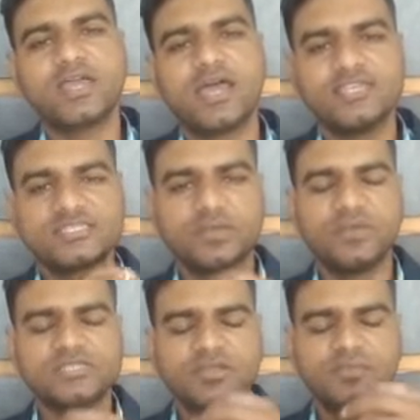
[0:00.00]

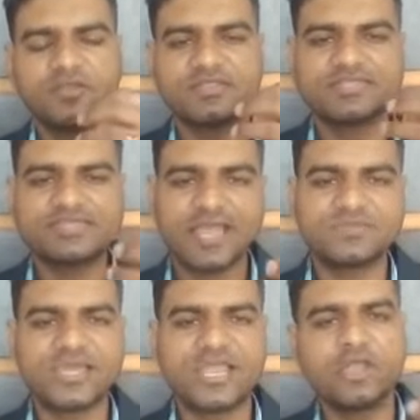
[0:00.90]
discrimination between the self
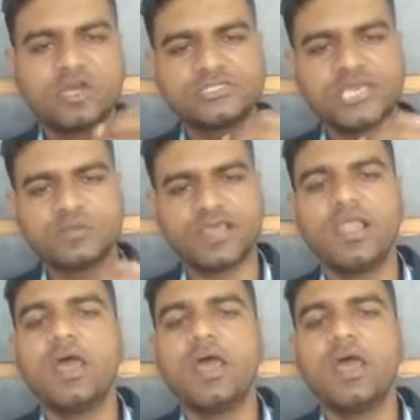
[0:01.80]
cell and non-self cell.